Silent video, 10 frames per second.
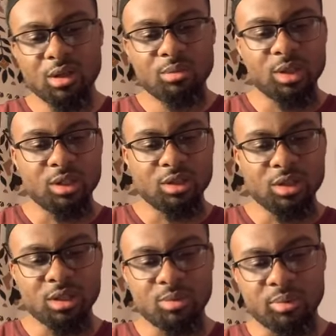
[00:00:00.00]
patience
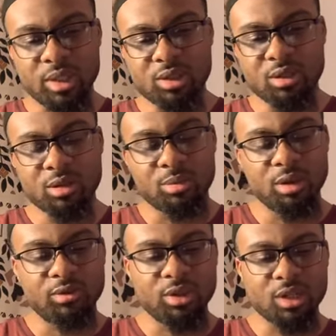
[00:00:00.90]
has been mentioned in the
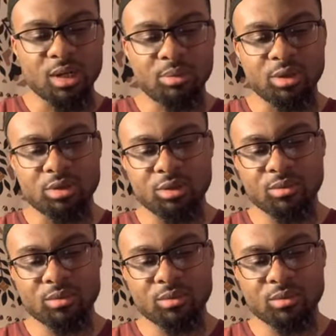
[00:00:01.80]
previous chapters.